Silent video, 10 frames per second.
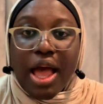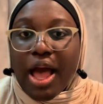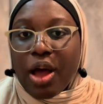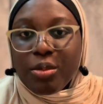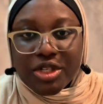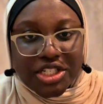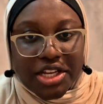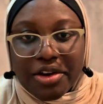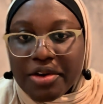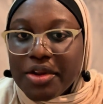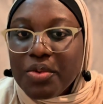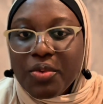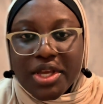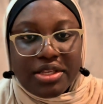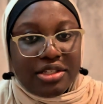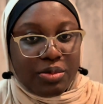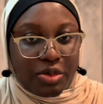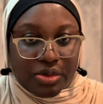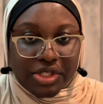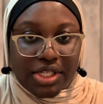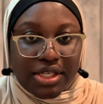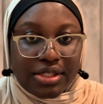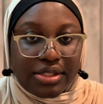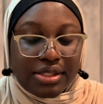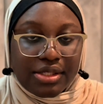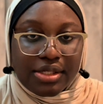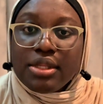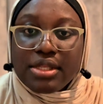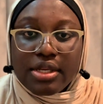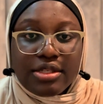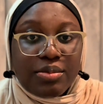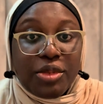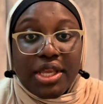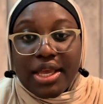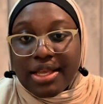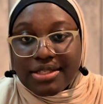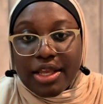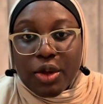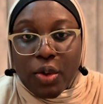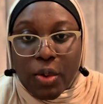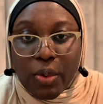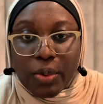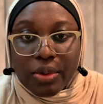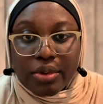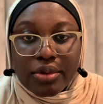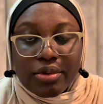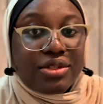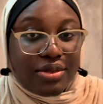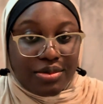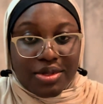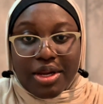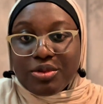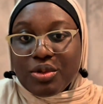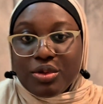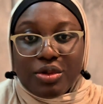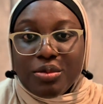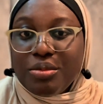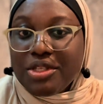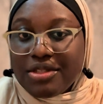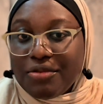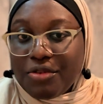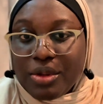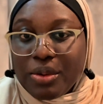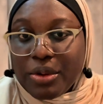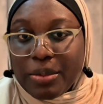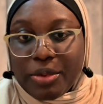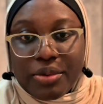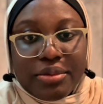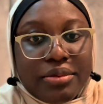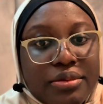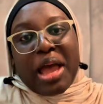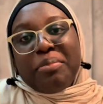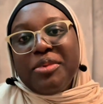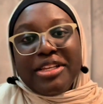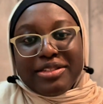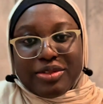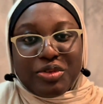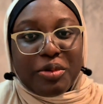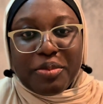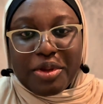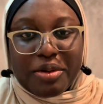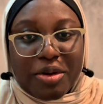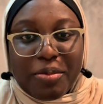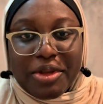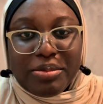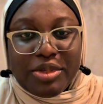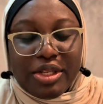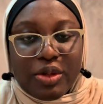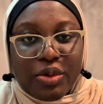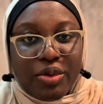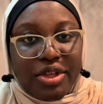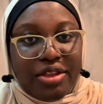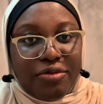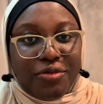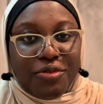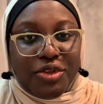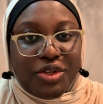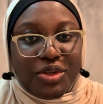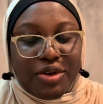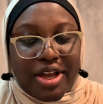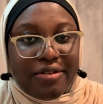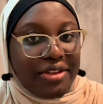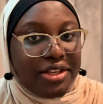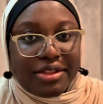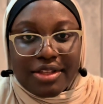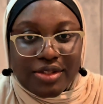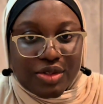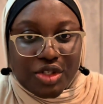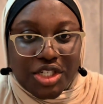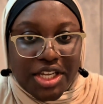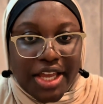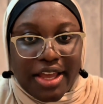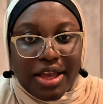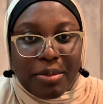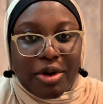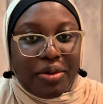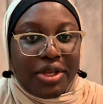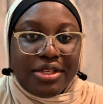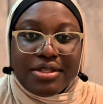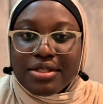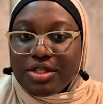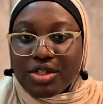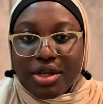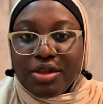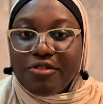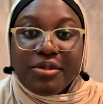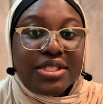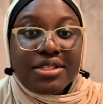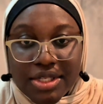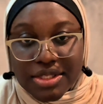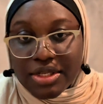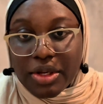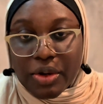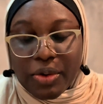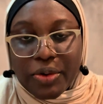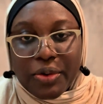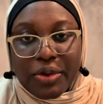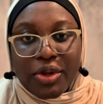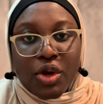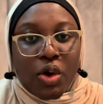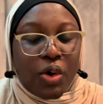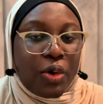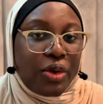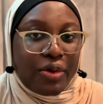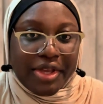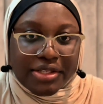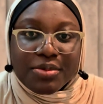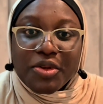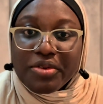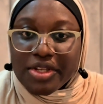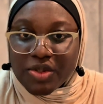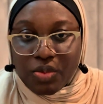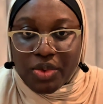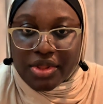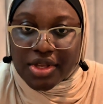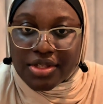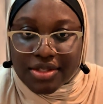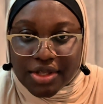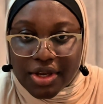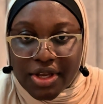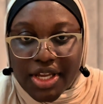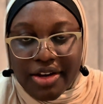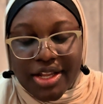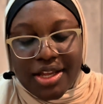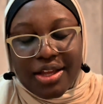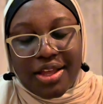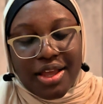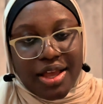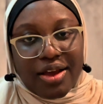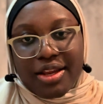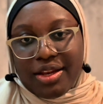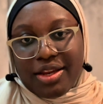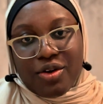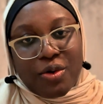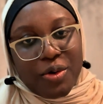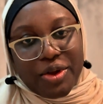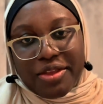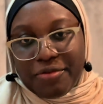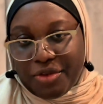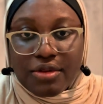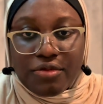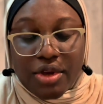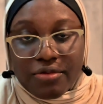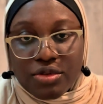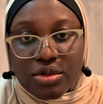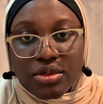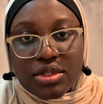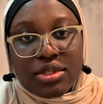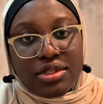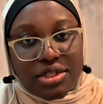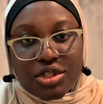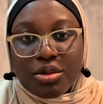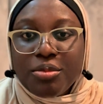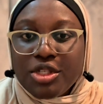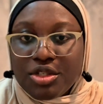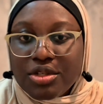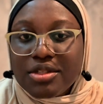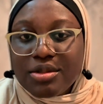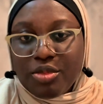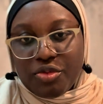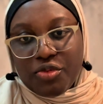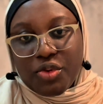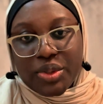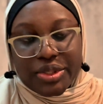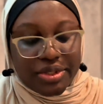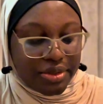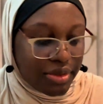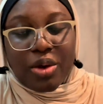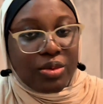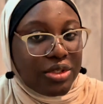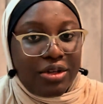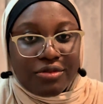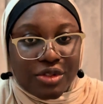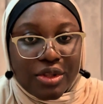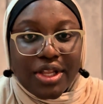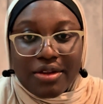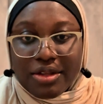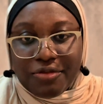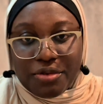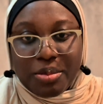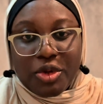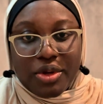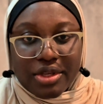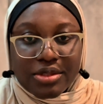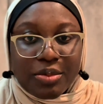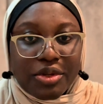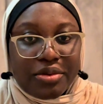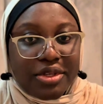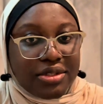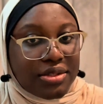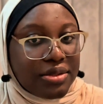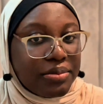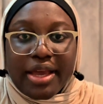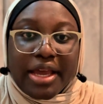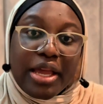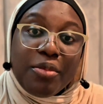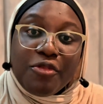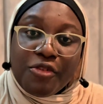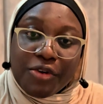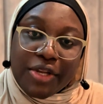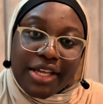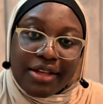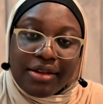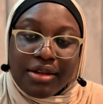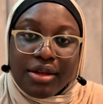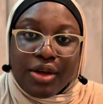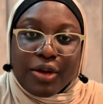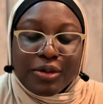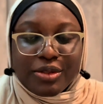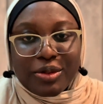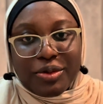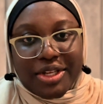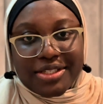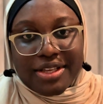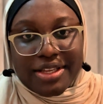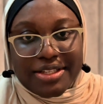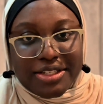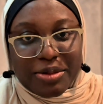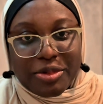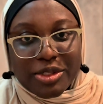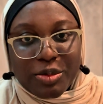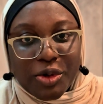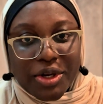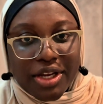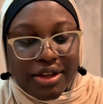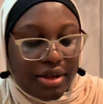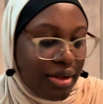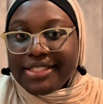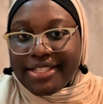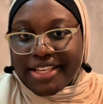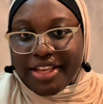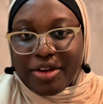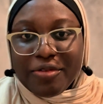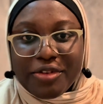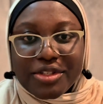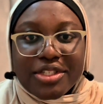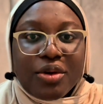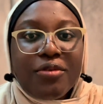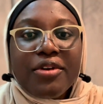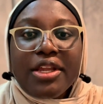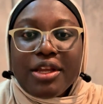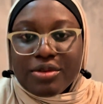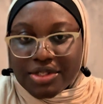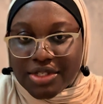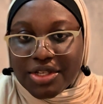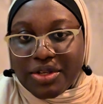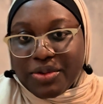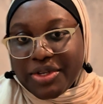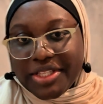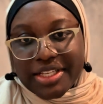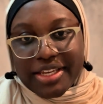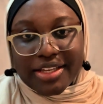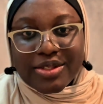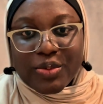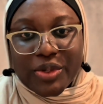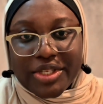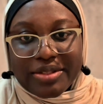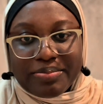I'll be sharing where this process takes me as I go. Subscribe so you don't miss the follow-up. And please drop a comment below if you have anything to share about a decision you've been sitting on or your experience with Istikhara, and or if you have used decision matrix before. I would love to learn from your experience. I am Fola, also known as Khadija Bespoke. Take care of yourself and I'll see you in the next one.